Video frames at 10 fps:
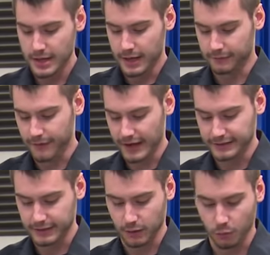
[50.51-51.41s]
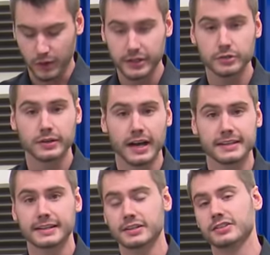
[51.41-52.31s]
In fact, uh, one of you guys
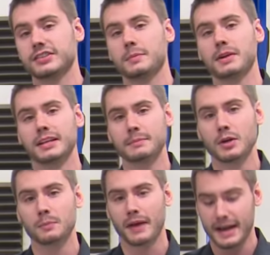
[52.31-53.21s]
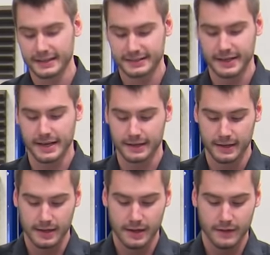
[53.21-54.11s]
actually sent me an email back saying
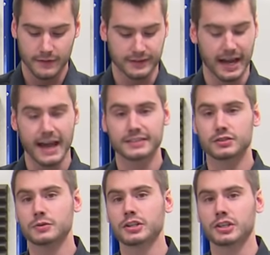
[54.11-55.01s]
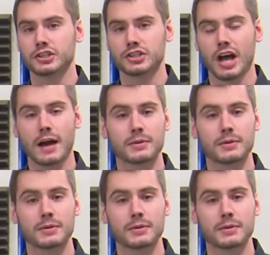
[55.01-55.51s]
that the hat's doing a good job.